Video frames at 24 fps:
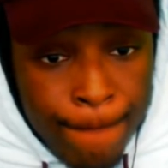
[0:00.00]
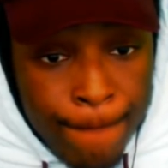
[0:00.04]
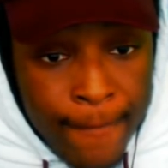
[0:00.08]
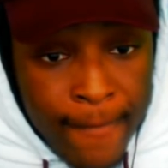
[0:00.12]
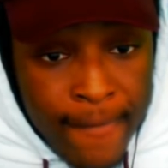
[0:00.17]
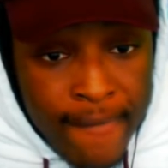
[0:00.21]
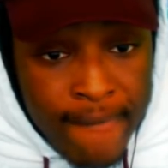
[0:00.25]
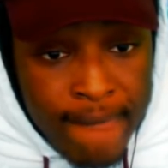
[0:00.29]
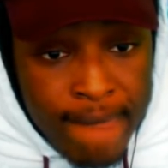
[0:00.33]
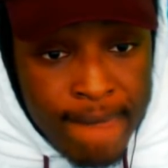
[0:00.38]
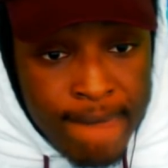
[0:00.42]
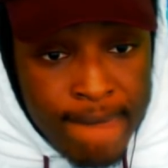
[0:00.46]

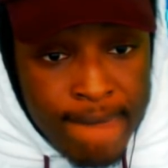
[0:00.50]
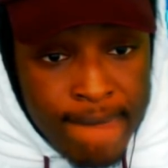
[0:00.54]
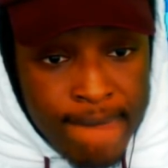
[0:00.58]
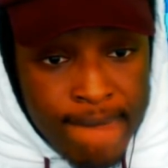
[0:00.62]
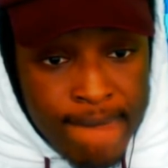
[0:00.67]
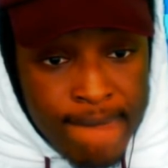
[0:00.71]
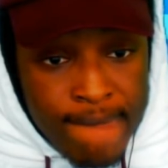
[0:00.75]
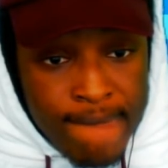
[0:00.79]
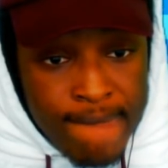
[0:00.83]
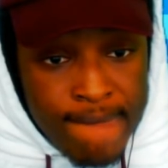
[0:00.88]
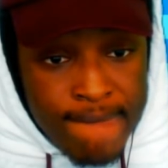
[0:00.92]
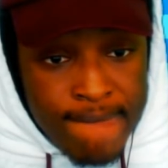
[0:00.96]

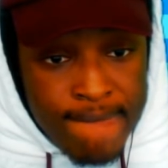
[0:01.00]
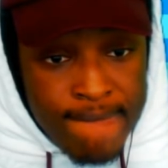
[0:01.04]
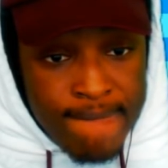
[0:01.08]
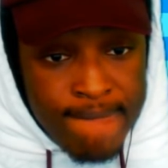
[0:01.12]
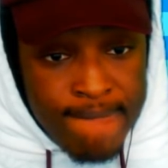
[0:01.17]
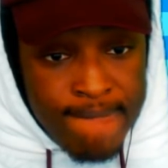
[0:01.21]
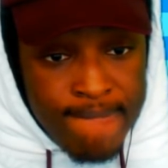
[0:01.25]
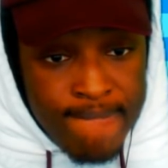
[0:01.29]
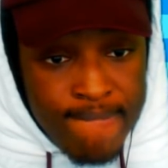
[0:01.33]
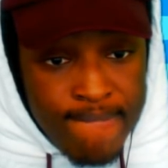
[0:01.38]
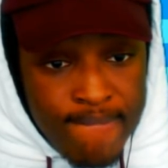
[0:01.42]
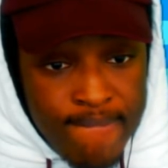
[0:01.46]

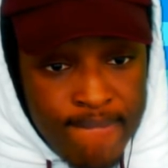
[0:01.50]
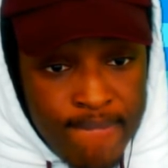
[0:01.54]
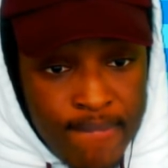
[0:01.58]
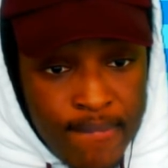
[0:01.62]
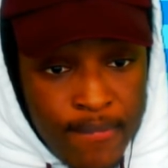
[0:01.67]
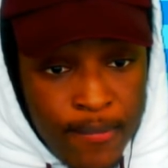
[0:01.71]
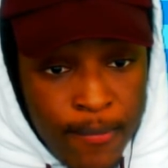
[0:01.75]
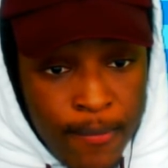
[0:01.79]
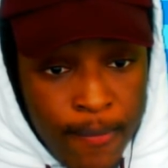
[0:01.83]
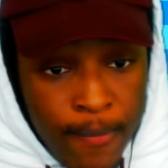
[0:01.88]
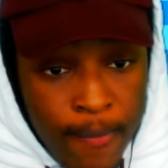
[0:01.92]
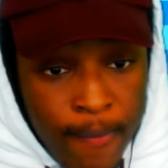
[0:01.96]

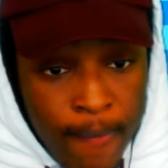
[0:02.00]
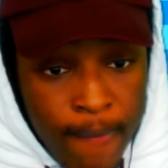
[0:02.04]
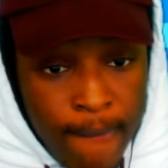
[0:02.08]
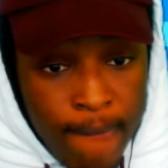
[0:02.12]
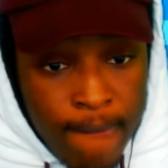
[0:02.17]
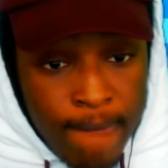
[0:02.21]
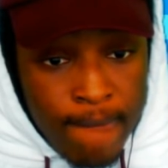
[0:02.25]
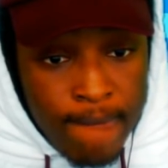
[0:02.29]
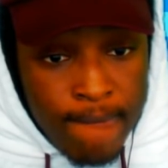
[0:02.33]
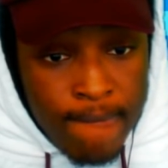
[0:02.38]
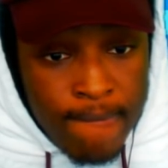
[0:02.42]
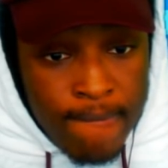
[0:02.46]

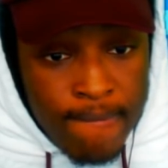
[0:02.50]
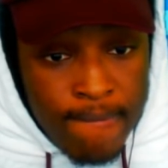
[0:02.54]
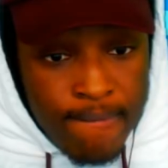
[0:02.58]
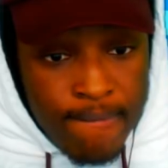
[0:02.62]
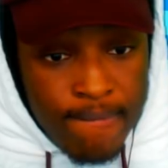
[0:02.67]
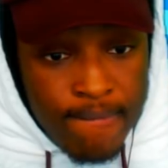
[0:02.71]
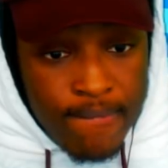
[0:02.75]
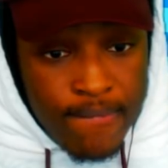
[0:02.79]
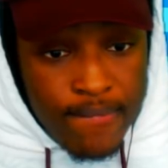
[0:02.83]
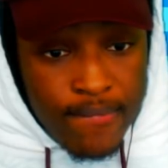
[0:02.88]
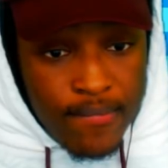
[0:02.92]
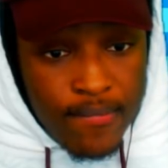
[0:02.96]

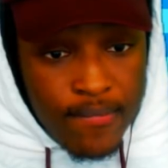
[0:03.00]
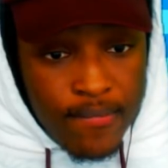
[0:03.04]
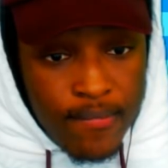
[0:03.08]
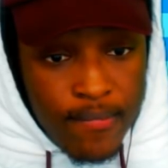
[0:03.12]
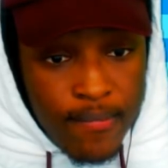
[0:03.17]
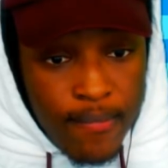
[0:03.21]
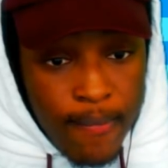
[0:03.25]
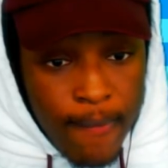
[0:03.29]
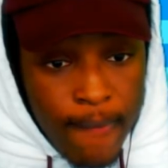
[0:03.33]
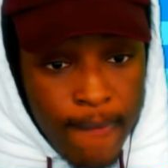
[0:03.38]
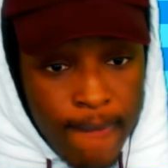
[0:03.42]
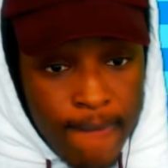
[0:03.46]
No one is speaking in this clip.